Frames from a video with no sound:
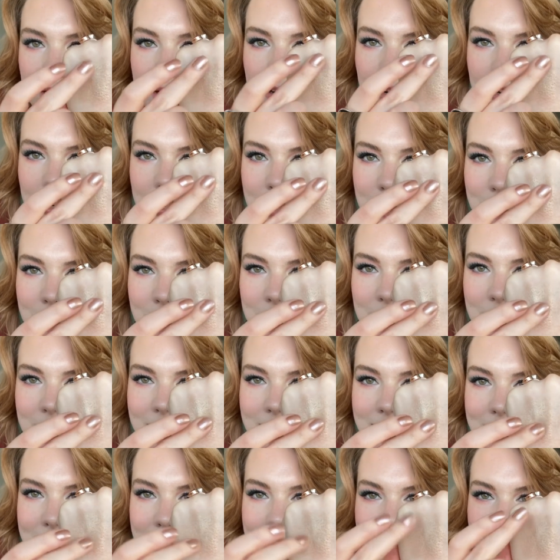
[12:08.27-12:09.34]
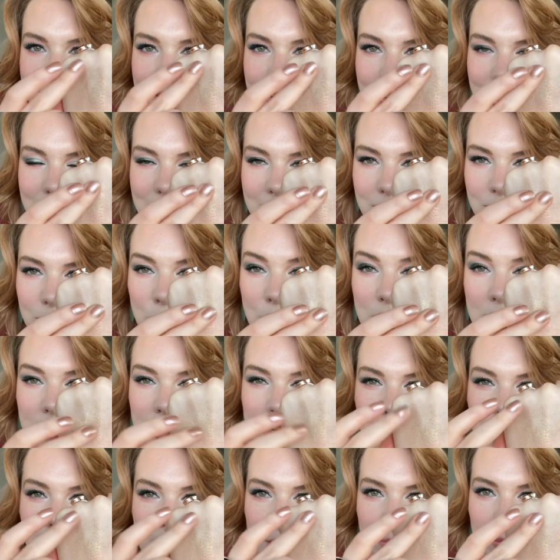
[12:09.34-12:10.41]
time I see the shade, I've watched
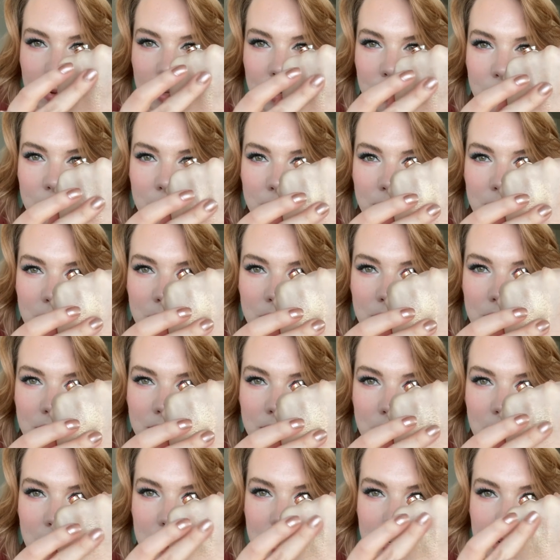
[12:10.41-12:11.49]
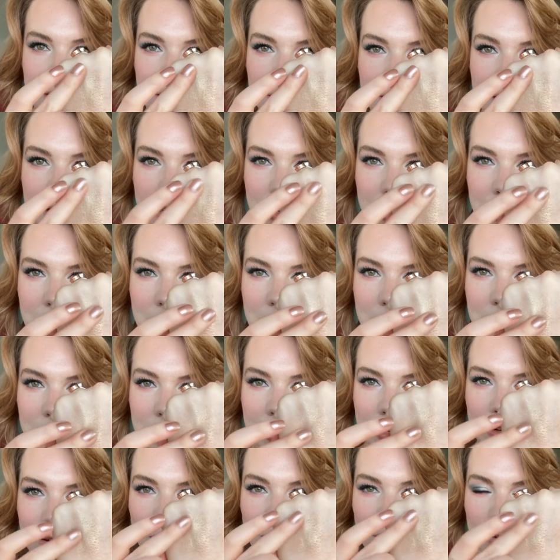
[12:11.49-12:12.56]
a couple of reviews. I've tried to
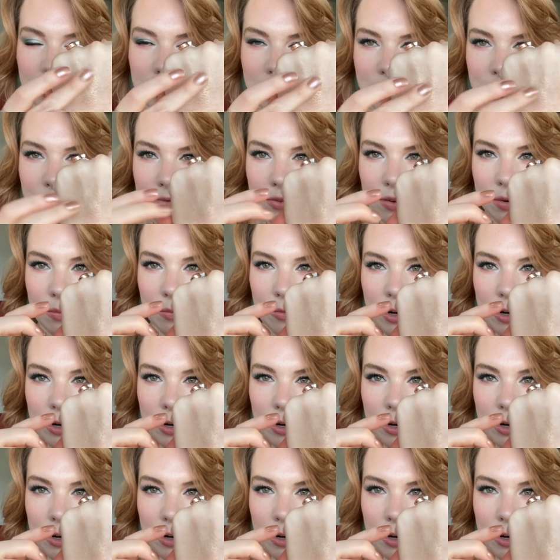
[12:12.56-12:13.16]
hold off from